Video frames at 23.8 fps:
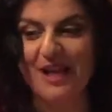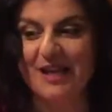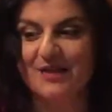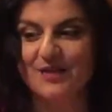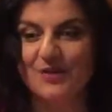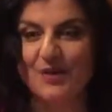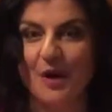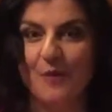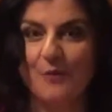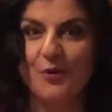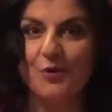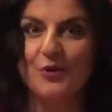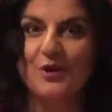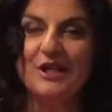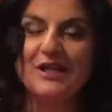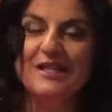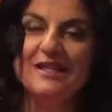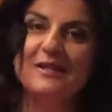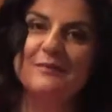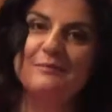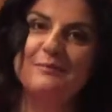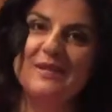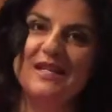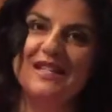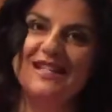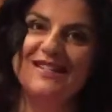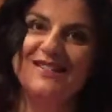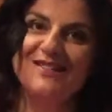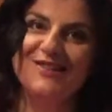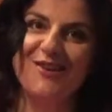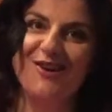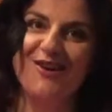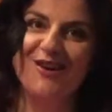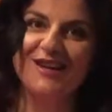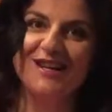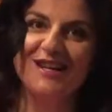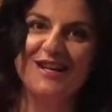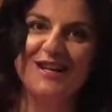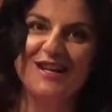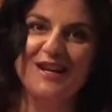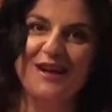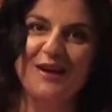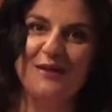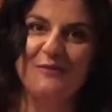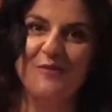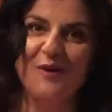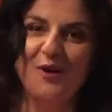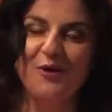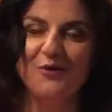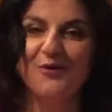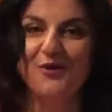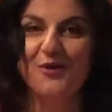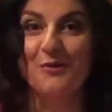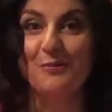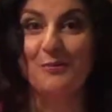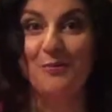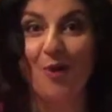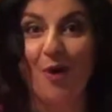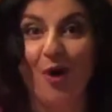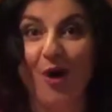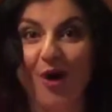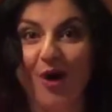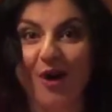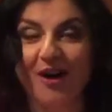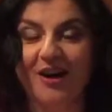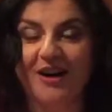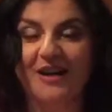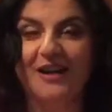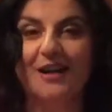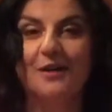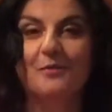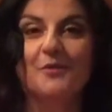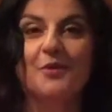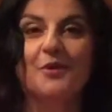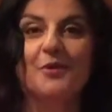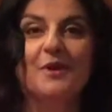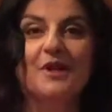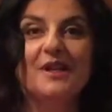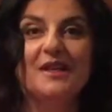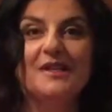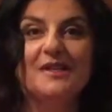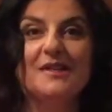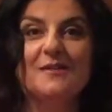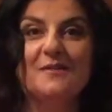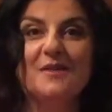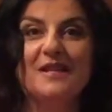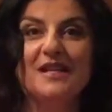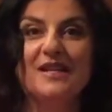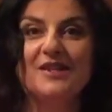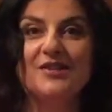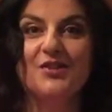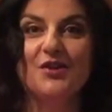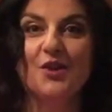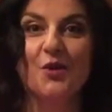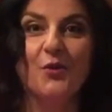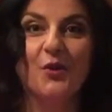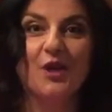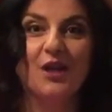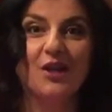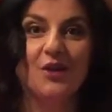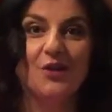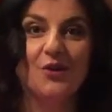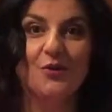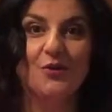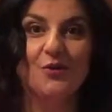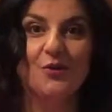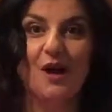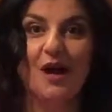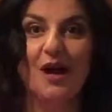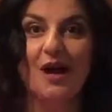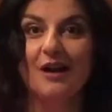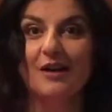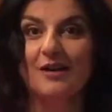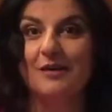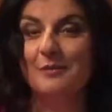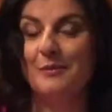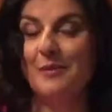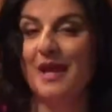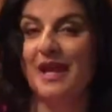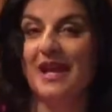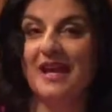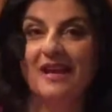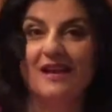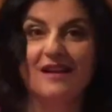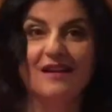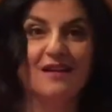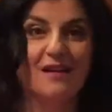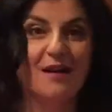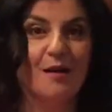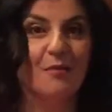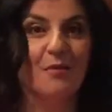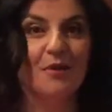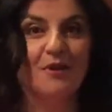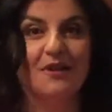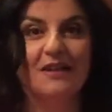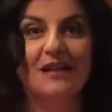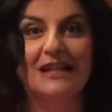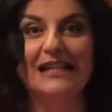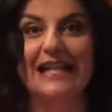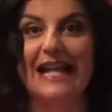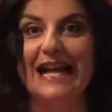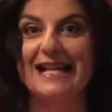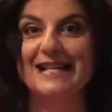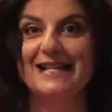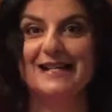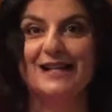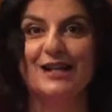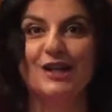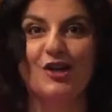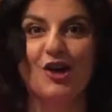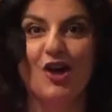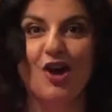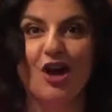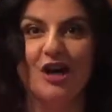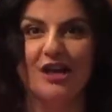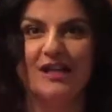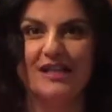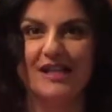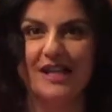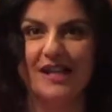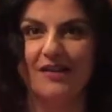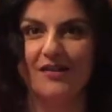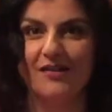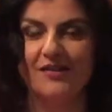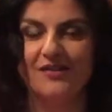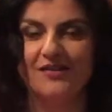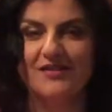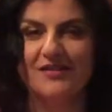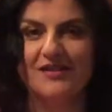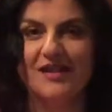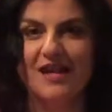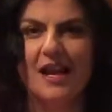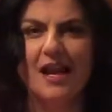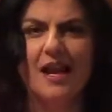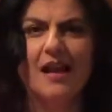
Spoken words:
So I'm going to be talking about the bar and I'm going to be showing you how to make a couple of classic cocktails.